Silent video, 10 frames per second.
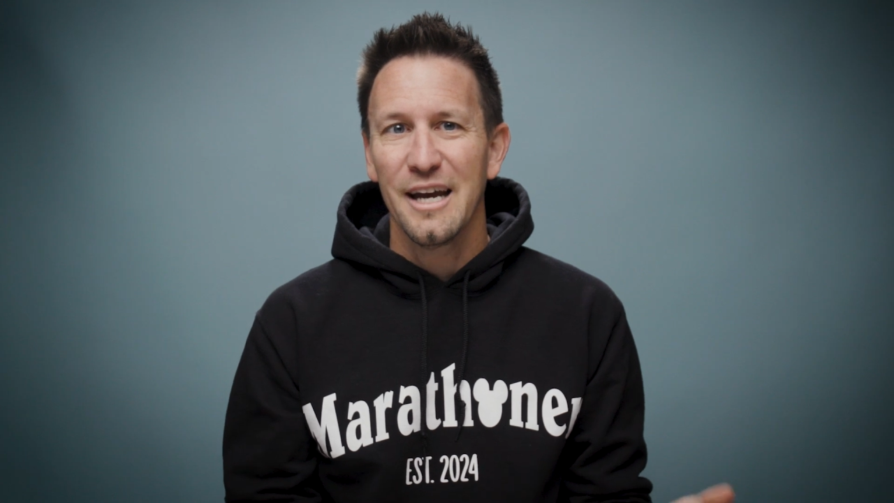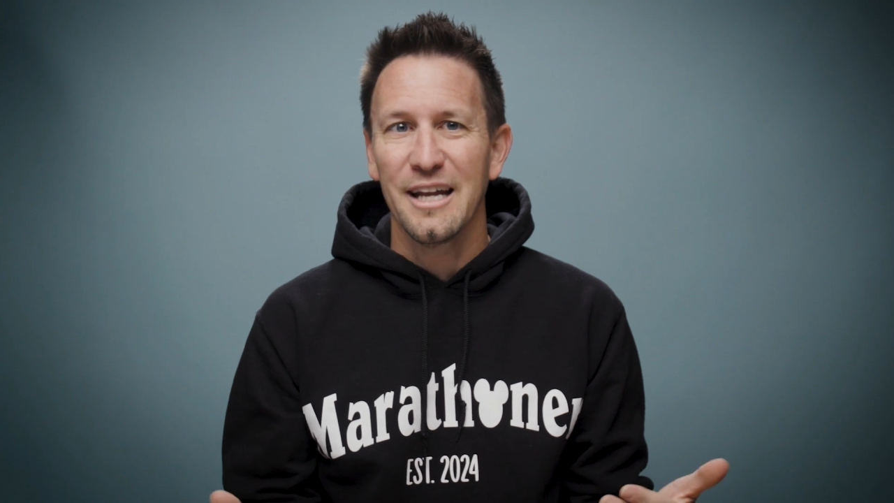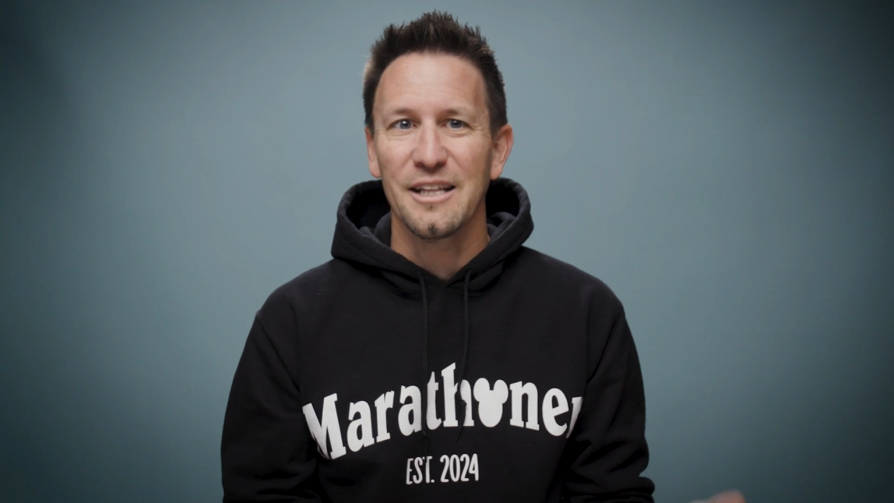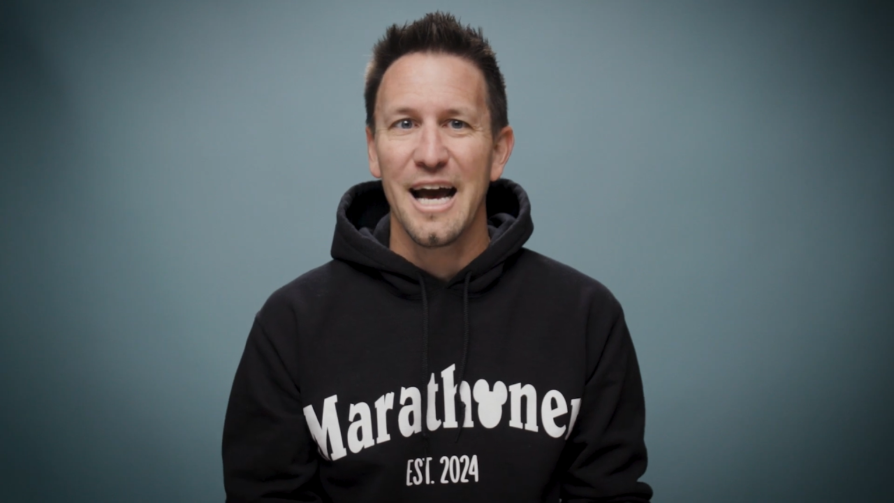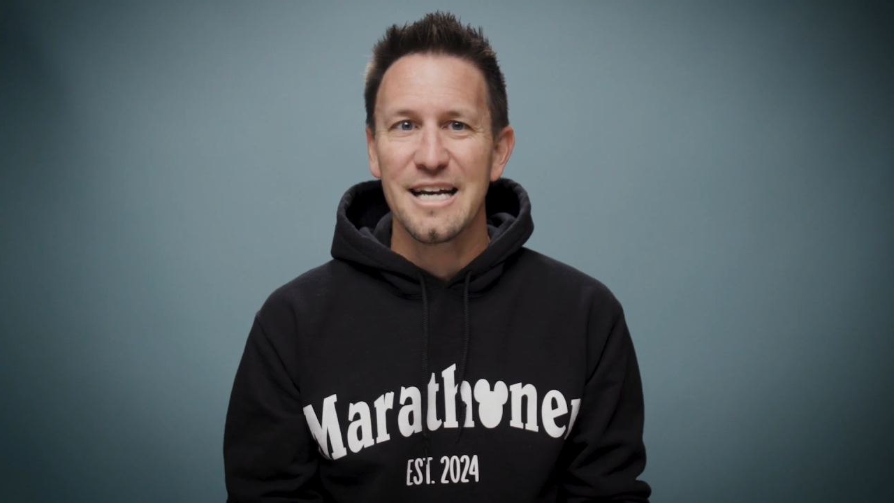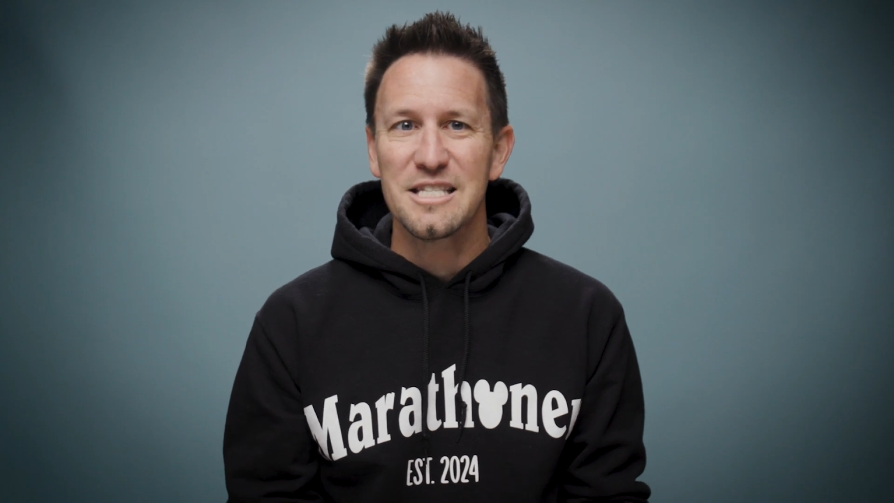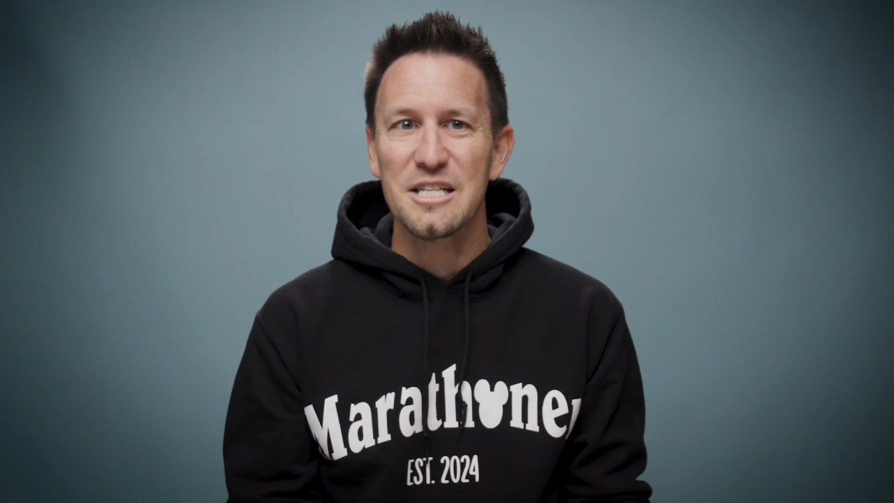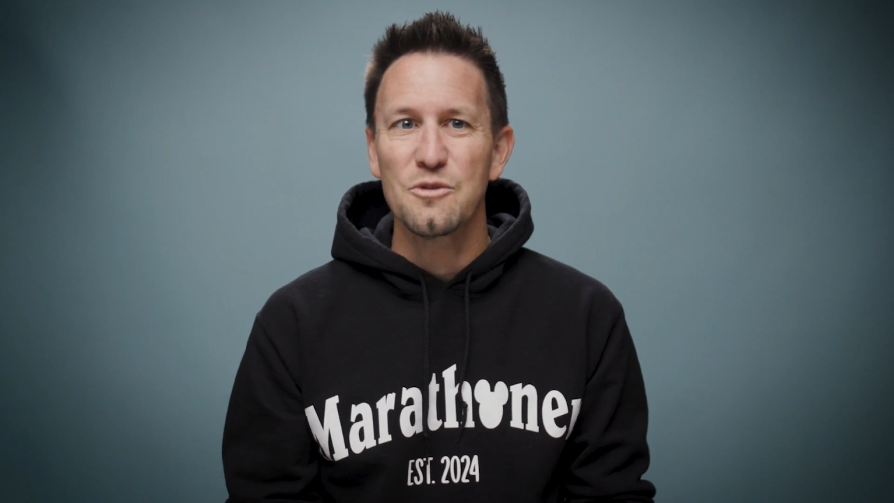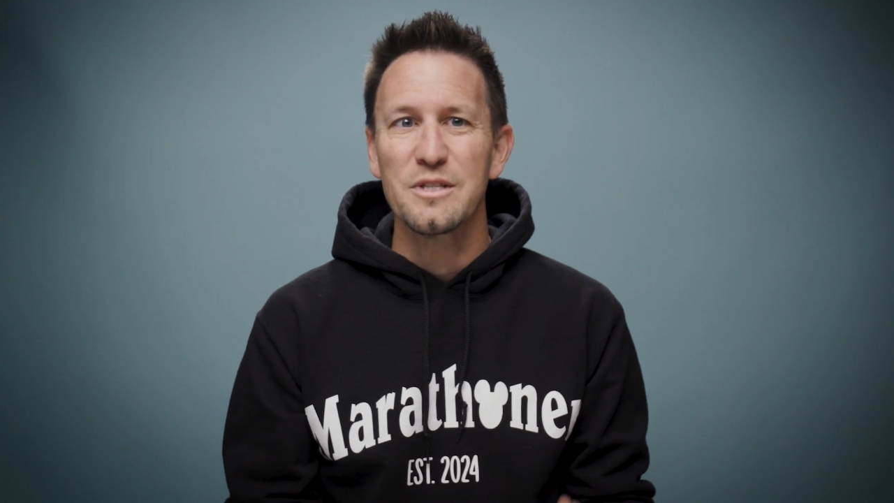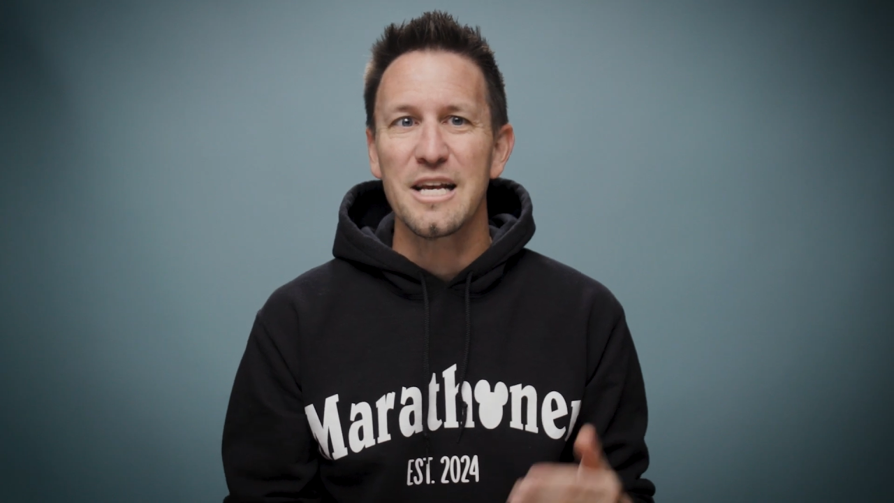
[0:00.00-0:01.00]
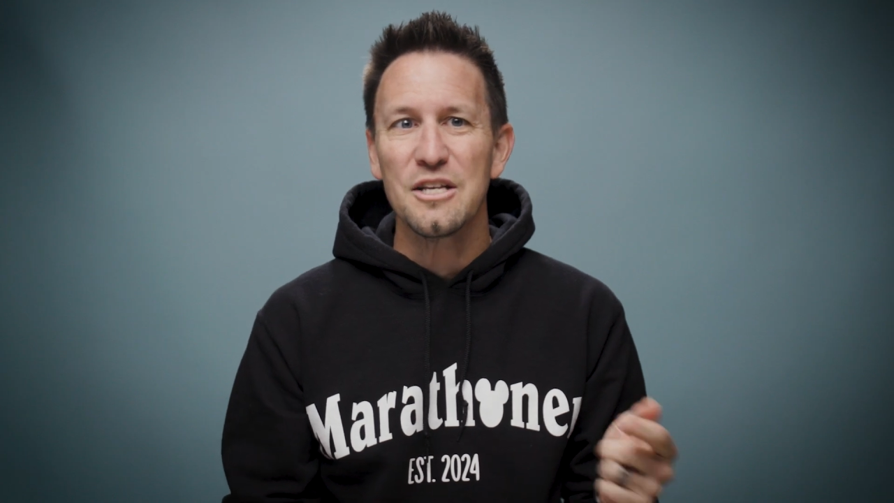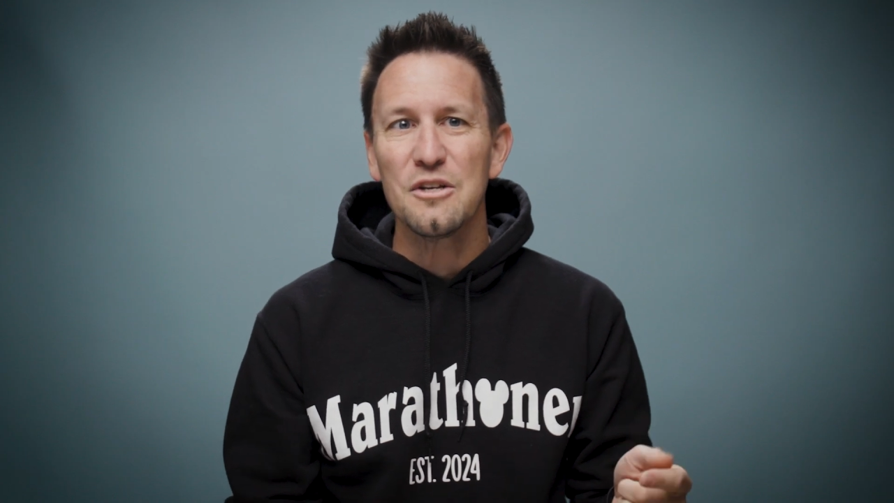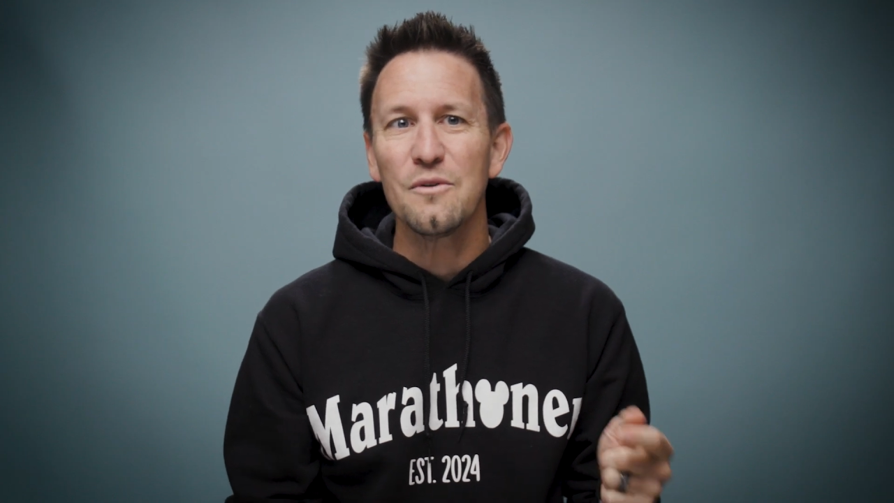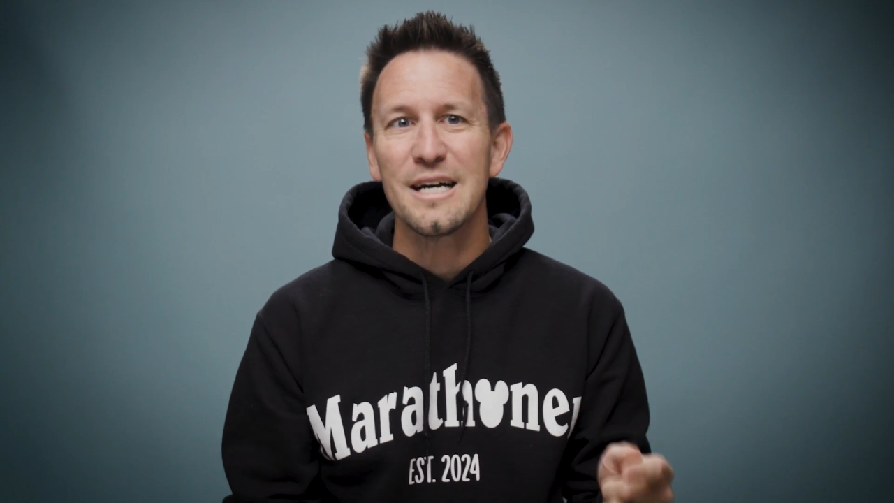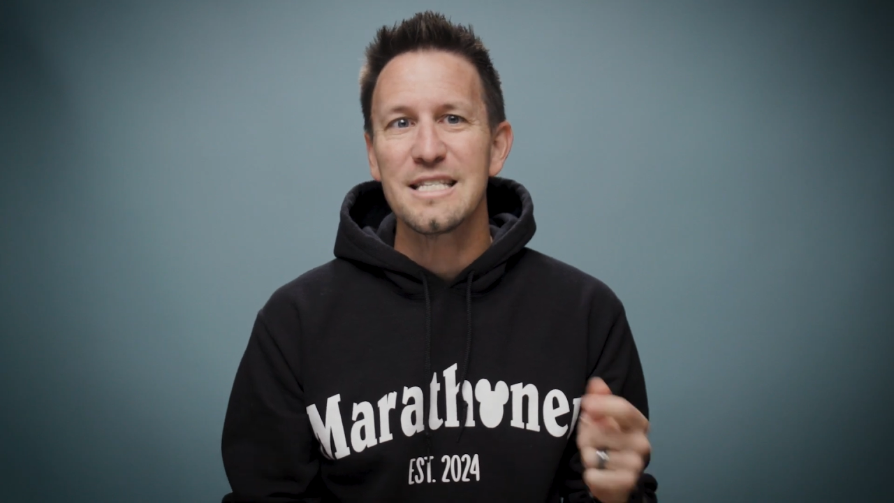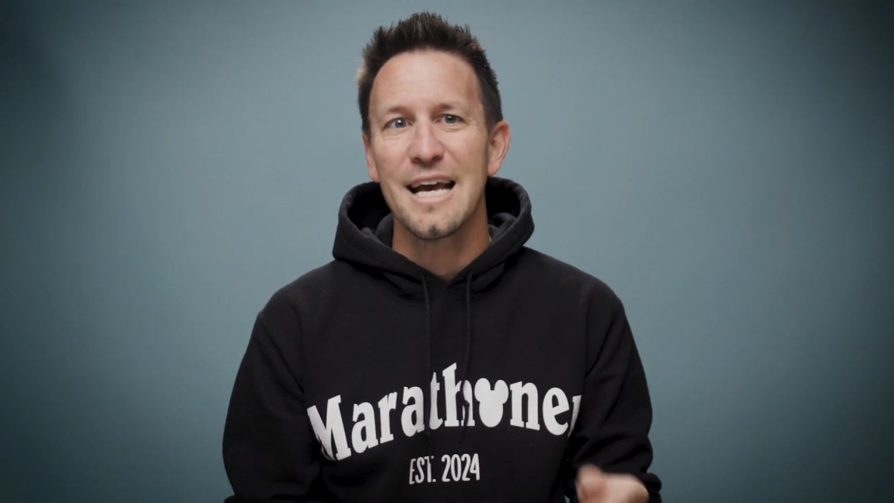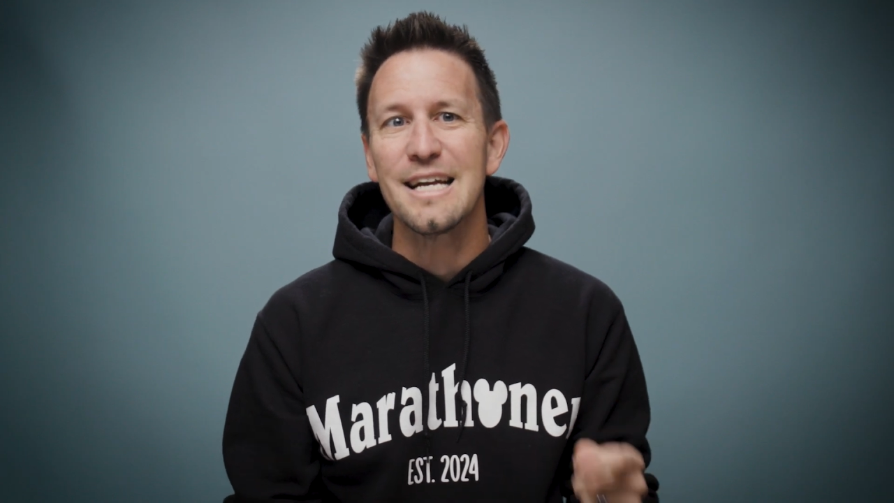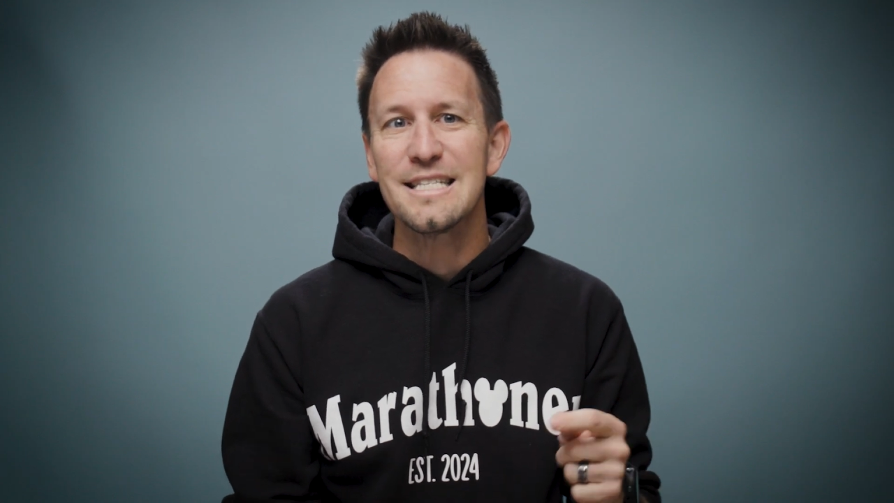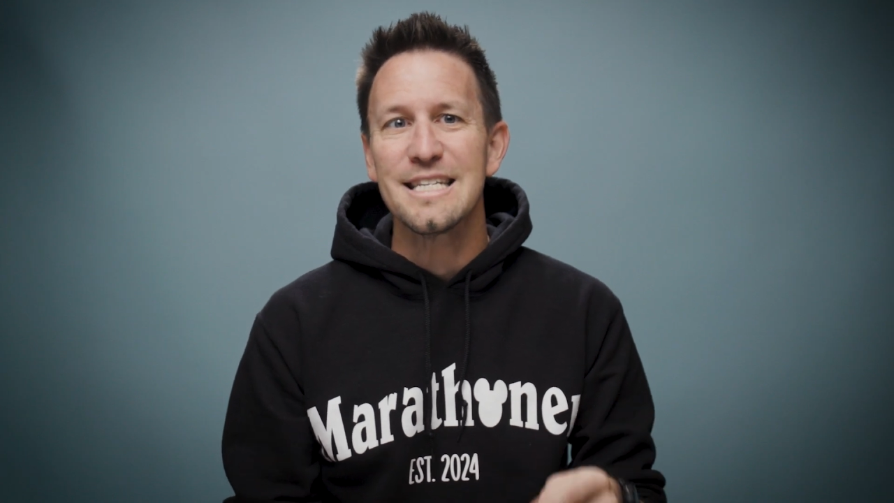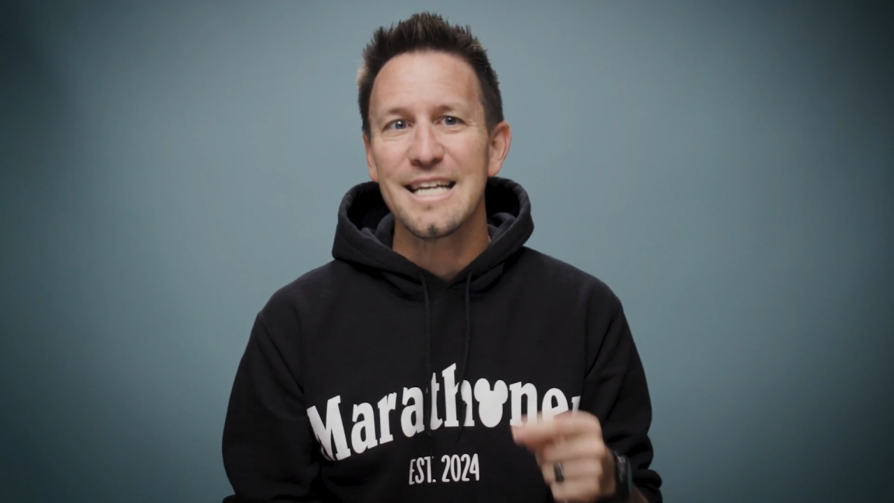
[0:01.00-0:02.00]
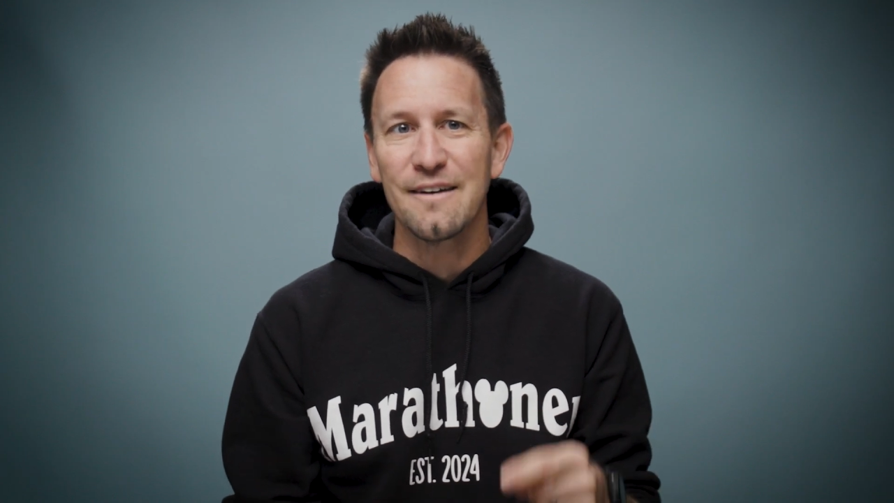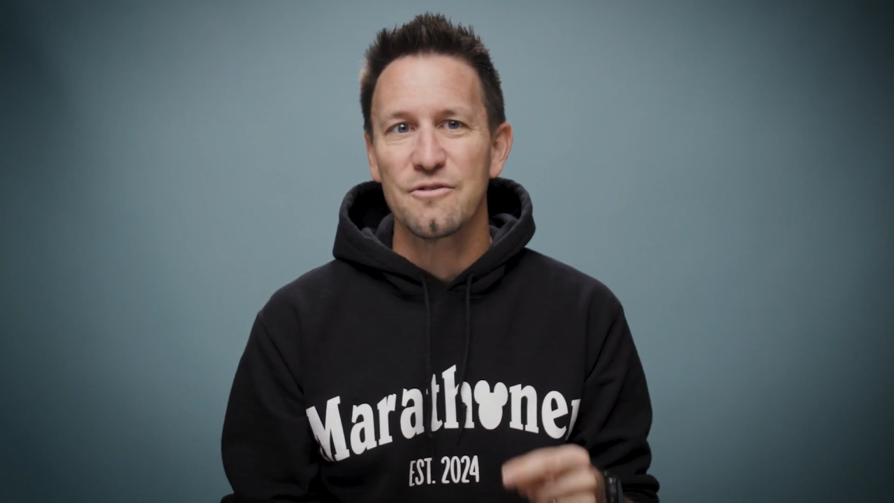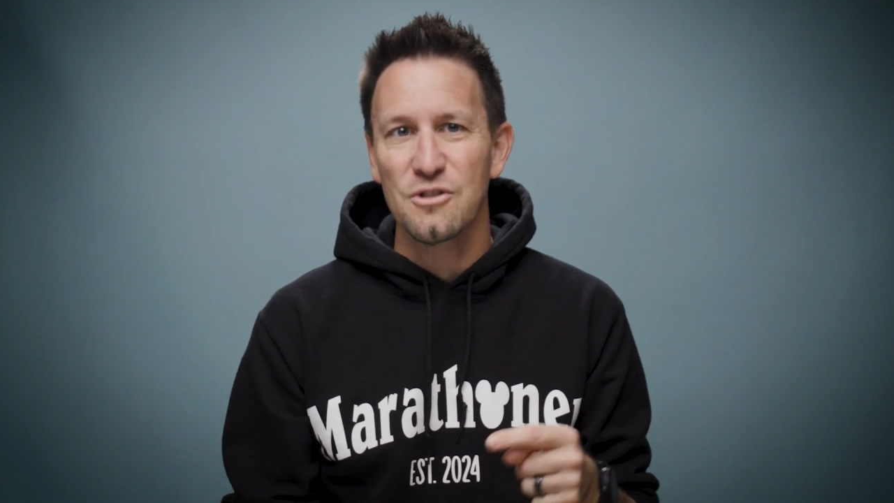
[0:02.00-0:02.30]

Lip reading: And last, this was a USATF